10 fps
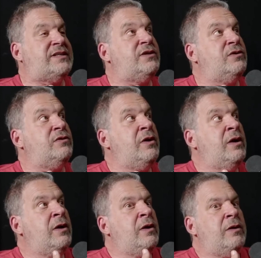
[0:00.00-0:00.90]
to
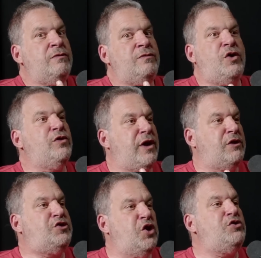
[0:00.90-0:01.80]
do their
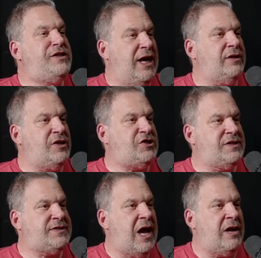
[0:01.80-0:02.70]
due
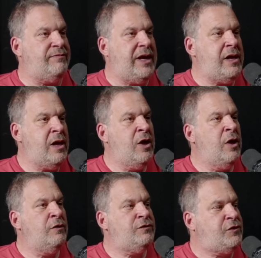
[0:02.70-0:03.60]
diligence on me,
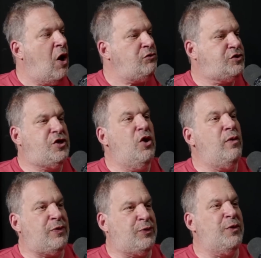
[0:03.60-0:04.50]
don't
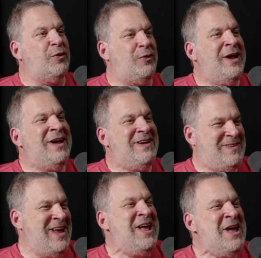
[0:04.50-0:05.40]
do it through
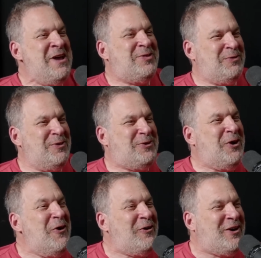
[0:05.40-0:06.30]

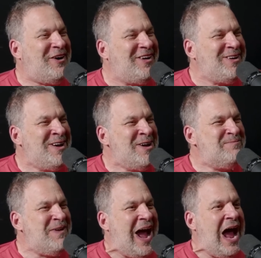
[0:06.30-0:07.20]
Google,
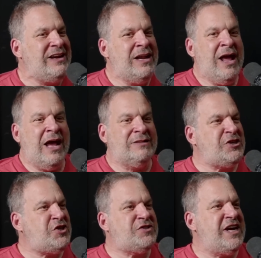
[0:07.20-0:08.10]
man,
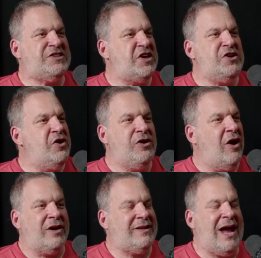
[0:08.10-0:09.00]
unless you see it's a New
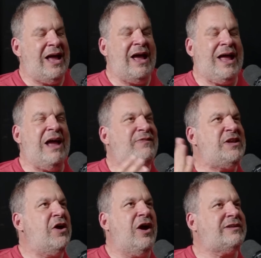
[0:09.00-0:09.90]
York, even
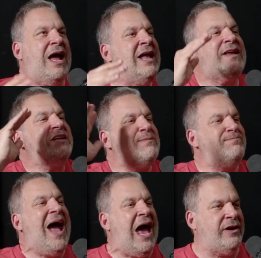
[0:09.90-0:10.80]
New York Times, doesn't
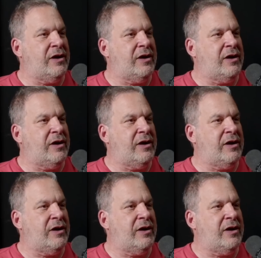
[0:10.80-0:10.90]
matter.